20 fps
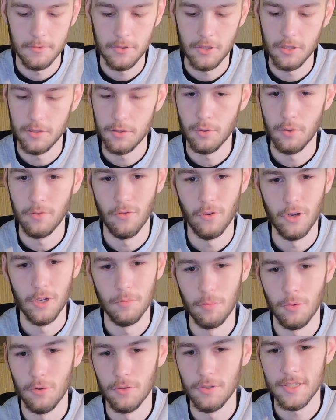just to
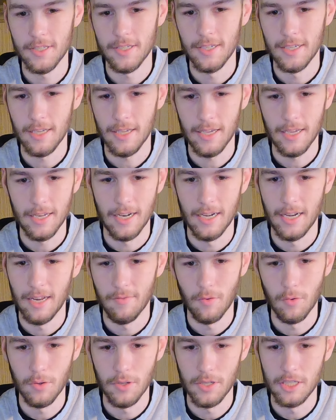avoid bolt stick, and I
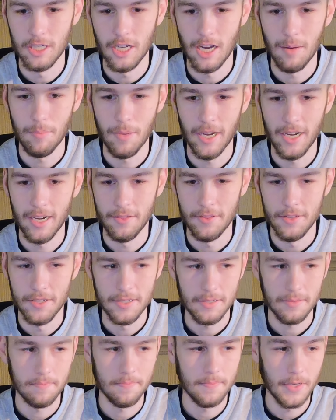never really chop paint in
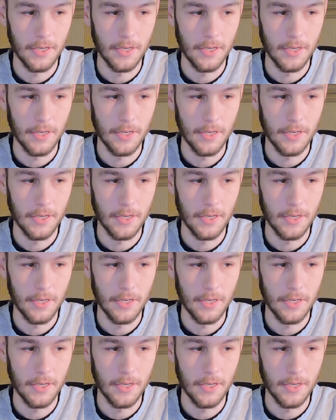this